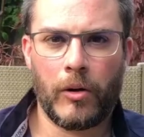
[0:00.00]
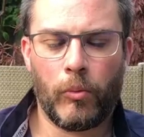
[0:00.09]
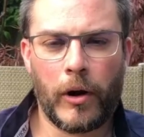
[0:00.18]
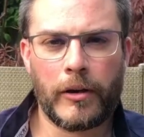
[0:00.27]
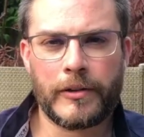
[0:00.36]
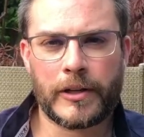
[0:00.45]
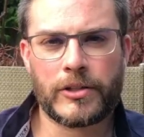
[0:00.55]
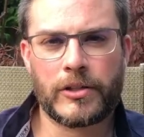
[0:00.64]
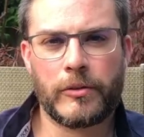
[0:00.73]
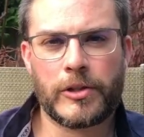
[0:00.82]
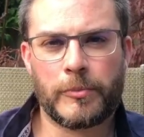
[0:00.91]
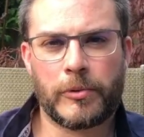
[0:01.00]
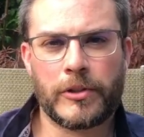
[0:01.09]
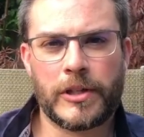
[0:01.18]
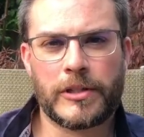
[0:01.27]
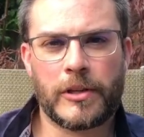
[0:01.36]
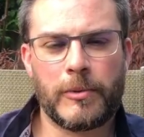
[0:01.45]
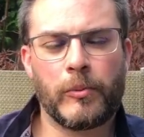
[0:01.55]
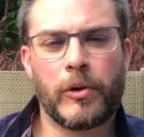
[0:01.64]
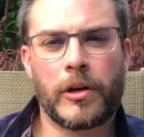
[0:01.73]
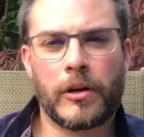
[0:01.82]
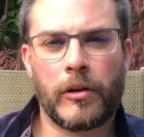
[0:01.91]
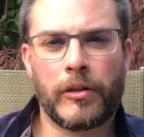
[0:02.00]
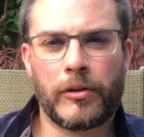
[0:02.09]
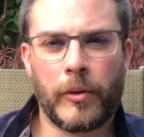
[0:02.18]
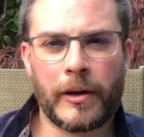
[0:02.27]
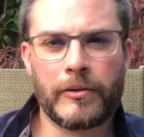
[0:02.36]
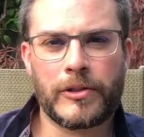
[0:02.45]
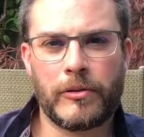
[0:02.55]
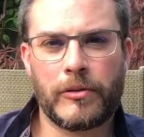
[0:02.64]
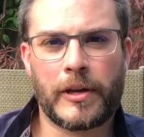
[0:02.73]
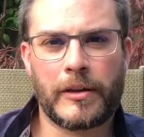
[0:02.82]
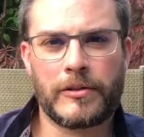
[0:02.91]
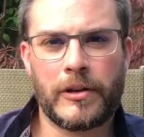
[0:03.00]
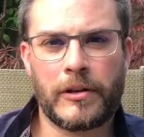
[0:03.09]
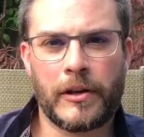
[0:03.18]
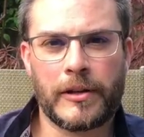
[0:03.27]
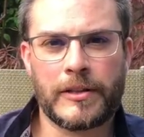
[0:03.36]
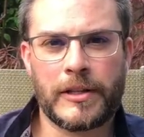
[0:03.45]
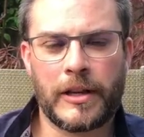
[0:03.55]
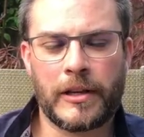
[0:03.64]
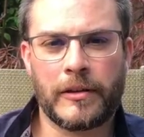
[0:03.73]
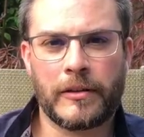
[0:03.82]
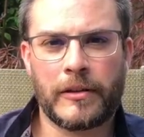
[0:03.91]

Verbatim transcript: Wild Astro is a project I've been working on throughout 2019